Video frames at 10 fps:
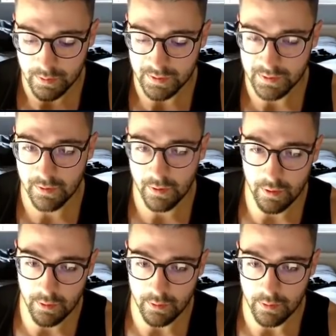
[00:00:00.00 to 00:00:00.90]
0,
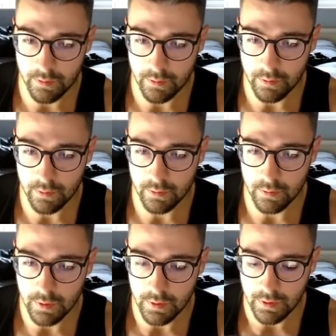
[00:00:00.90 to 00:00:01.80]

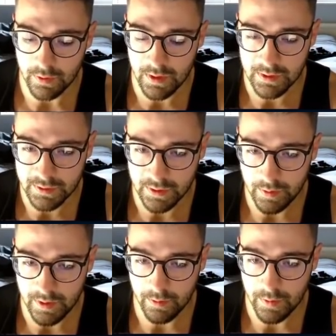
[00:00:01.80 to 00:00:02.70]
that's going to
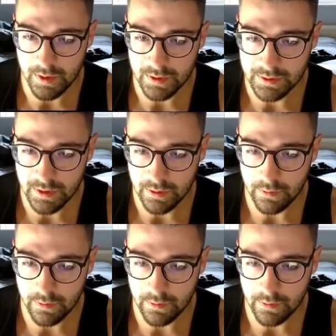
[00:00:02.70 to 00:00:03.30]
be minus 10,